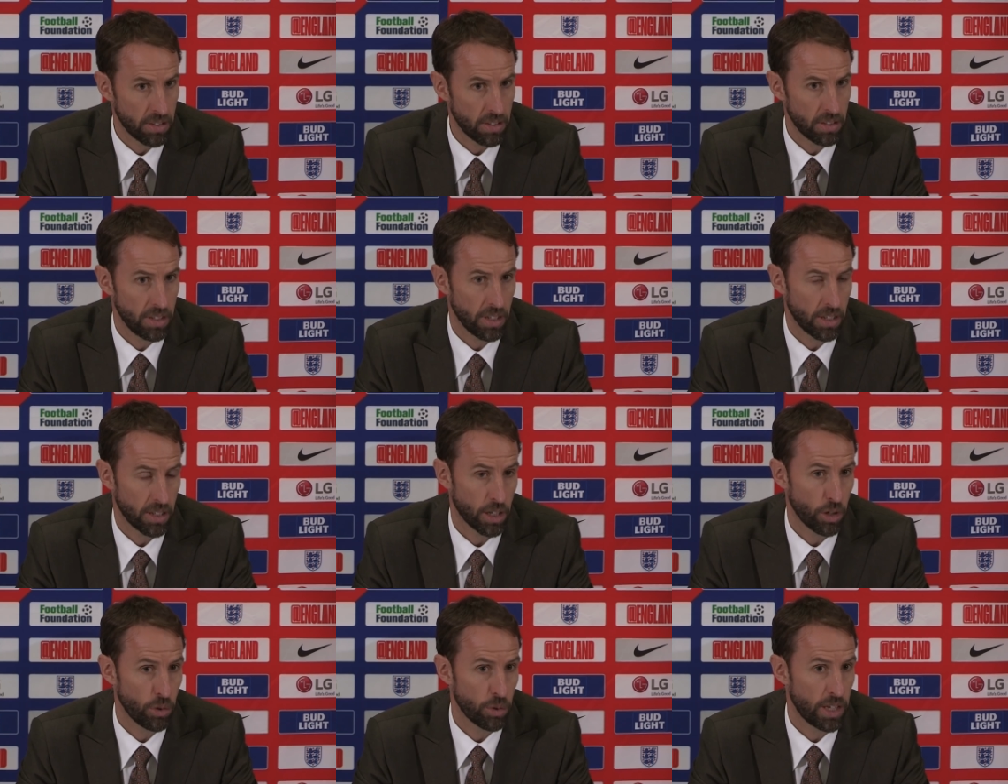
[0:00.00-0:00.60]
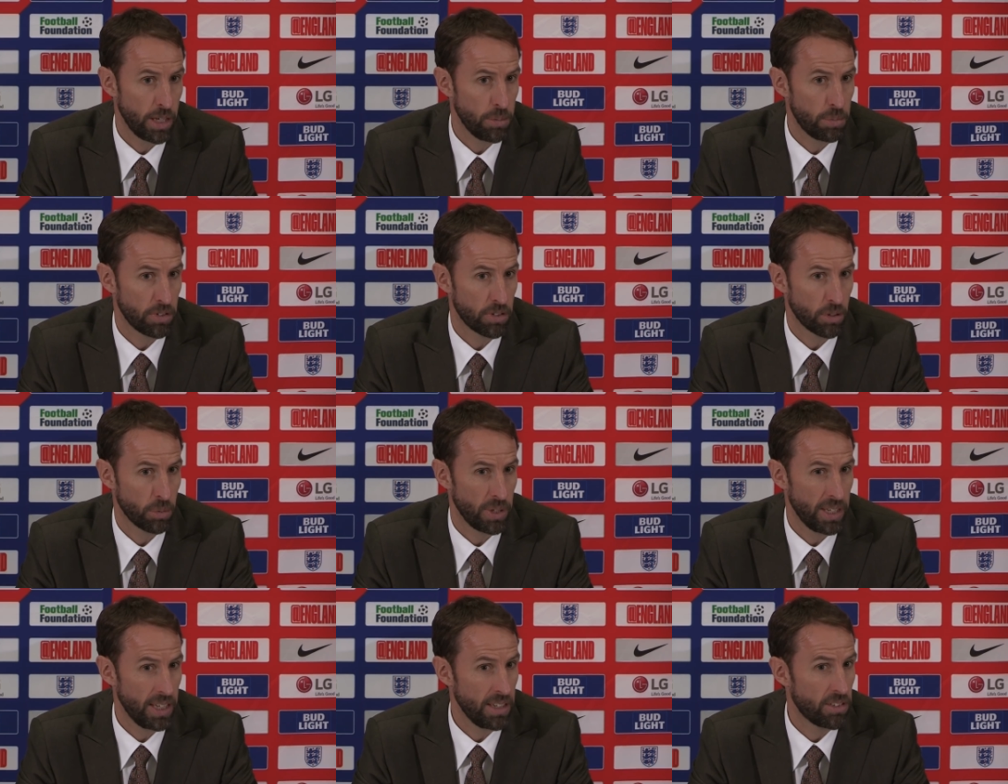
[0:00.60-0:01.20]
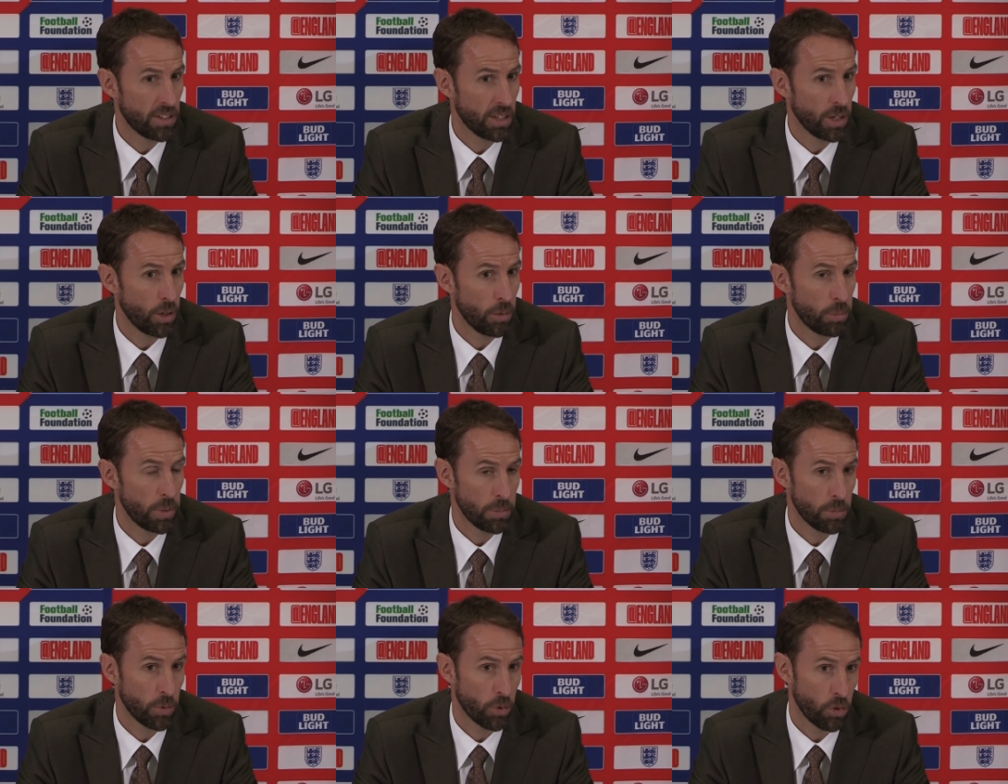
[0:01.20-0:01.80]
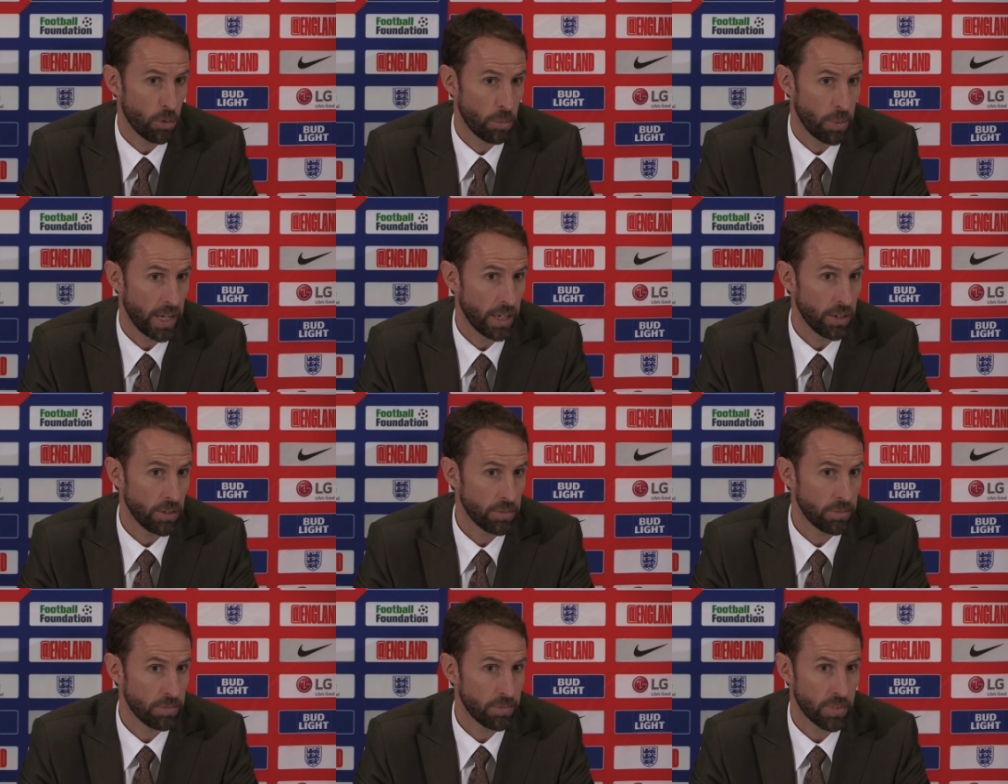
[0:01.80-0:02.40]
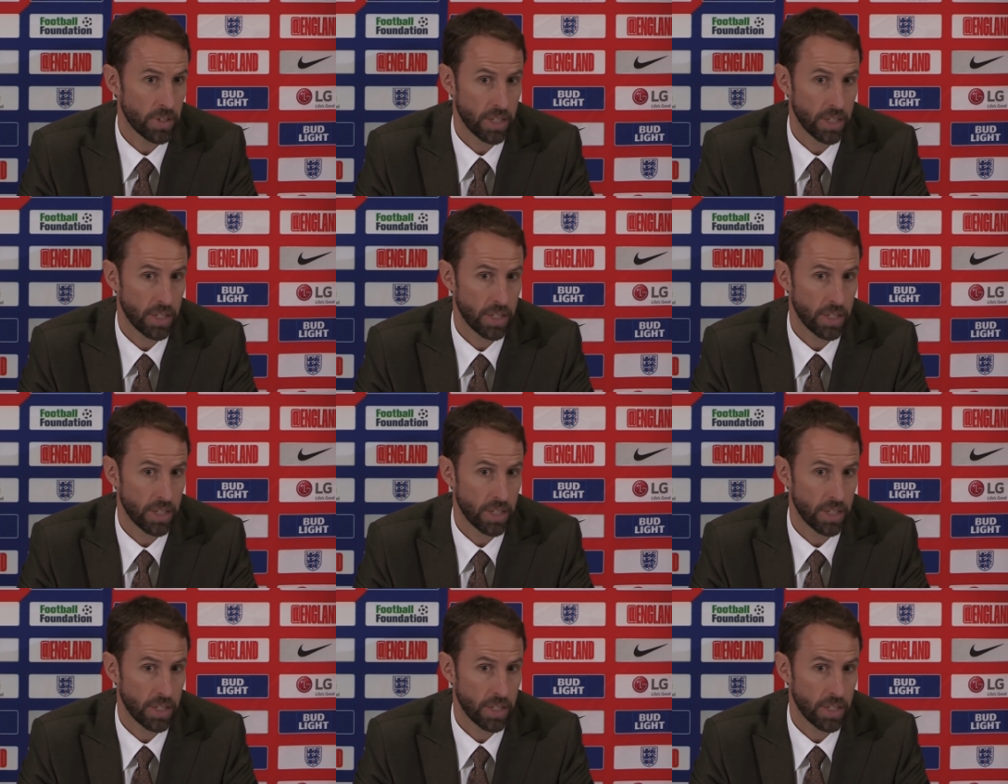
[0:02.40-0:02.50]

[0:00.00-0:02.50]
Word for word: young goalkeepers that we need to know a bit more about.